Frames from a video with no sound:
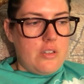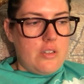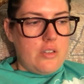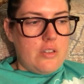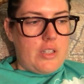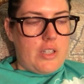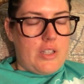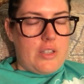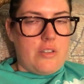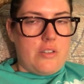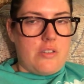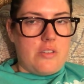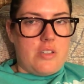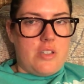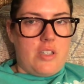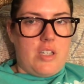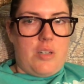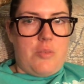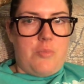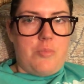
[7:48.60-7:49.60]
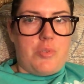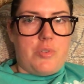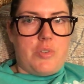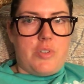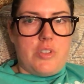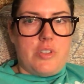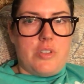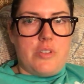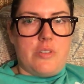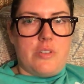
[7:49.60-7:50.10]
like there's an
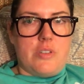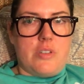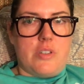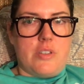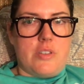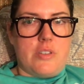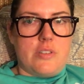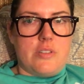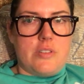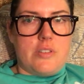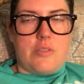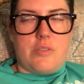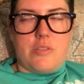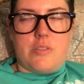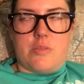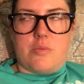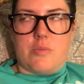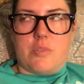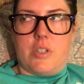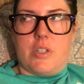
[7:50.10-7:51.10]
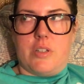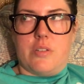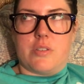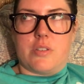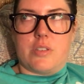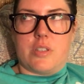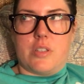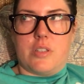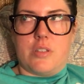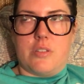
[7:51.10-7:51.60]
endpoint to it. There was a word I was
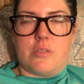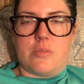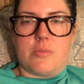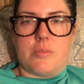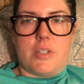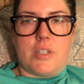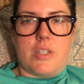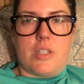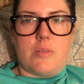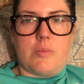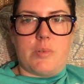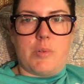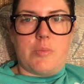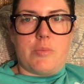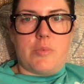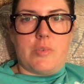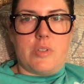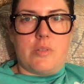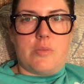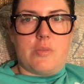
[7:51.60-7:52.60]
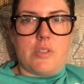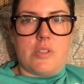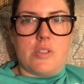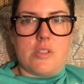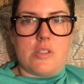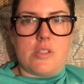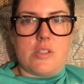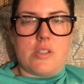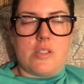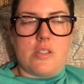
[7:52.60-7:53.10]
going to use, but I can't remember what it
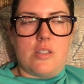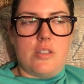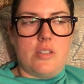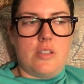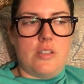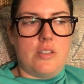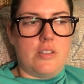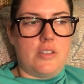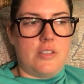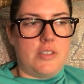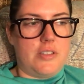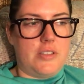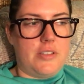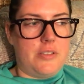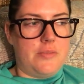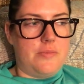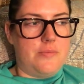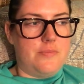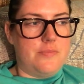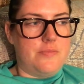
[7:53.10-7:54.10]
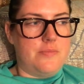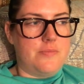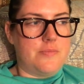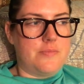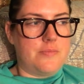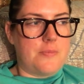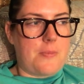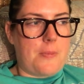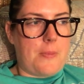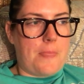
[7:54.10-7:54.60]
was. Um
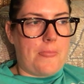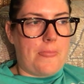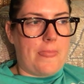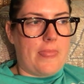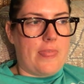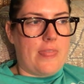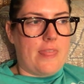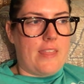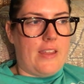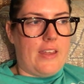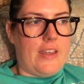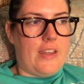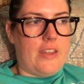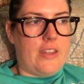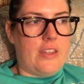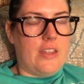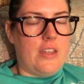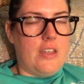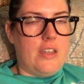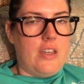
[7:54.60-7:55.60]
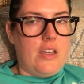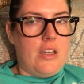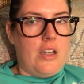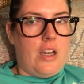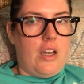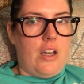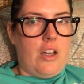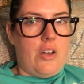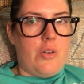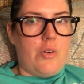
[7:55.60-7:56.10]
like
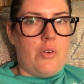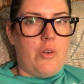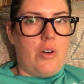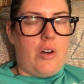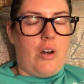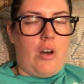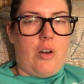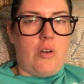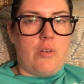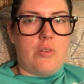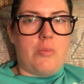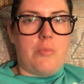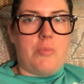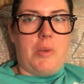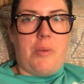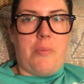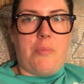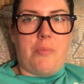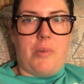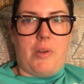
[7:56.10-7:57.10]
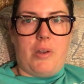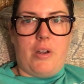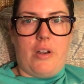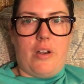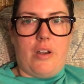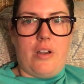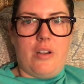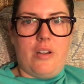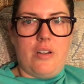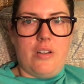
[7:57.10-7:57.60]
I'll
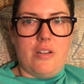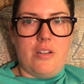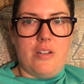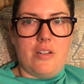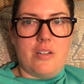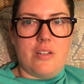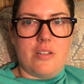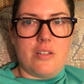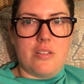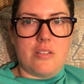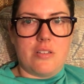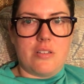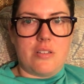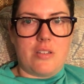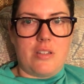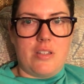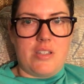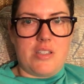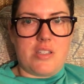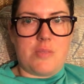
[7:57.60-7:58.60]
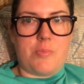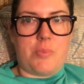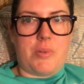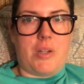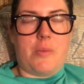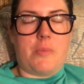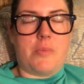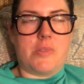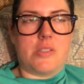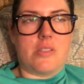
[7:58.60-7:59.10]
remember this, but
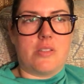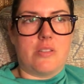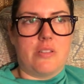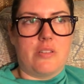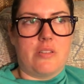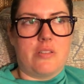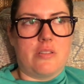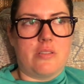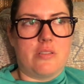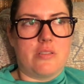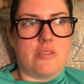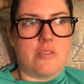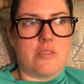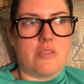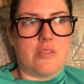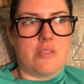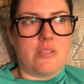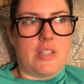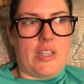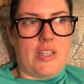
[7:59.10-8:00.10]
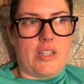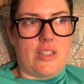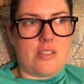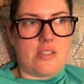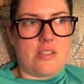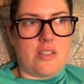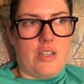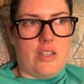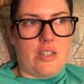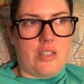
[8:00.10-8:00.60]
I'm still like it's
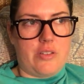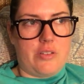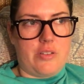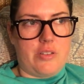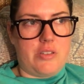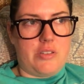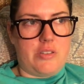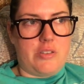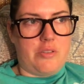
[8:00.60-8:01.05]
not going to